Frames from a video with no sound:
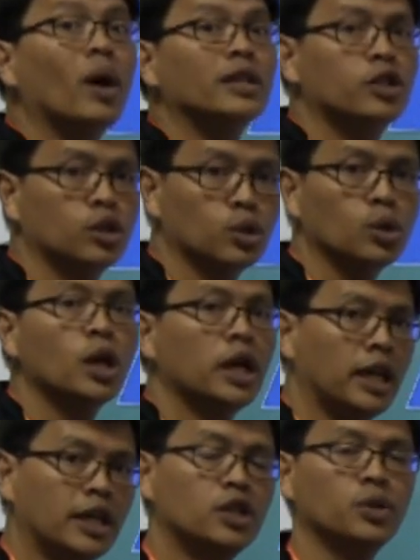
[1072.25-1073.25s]

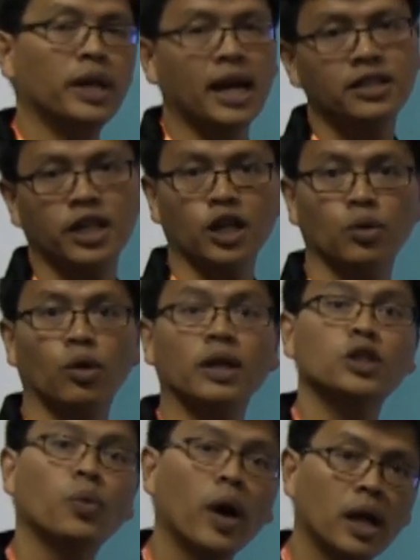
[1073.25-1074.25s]
1.2 into the iscan Duo
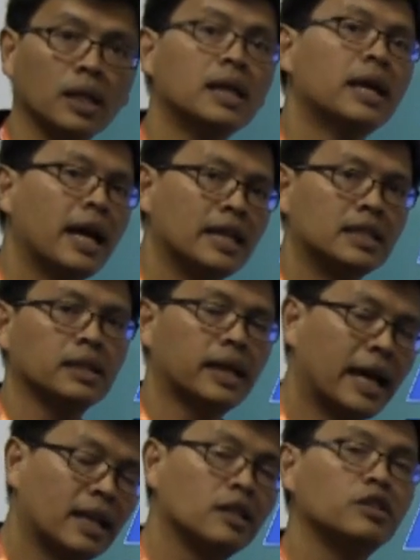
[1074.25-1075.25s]
as well as
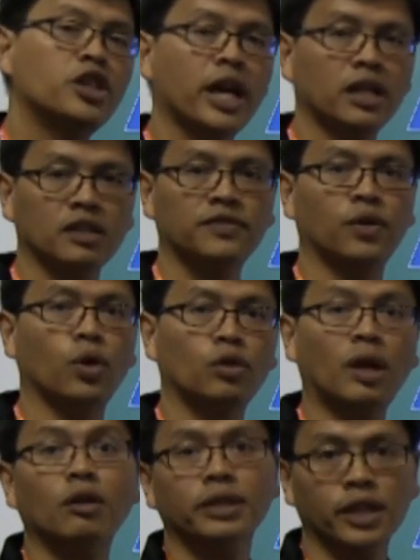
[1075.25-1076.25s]
another channel for
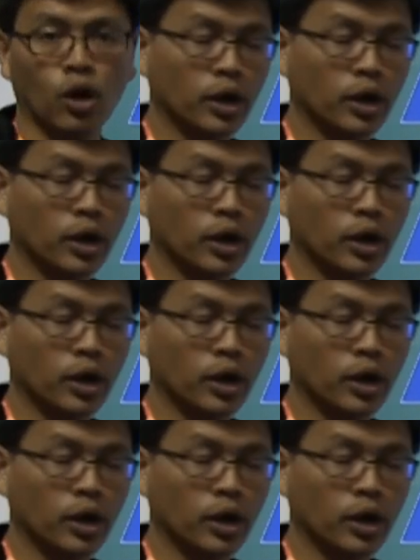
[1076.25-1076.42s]
routing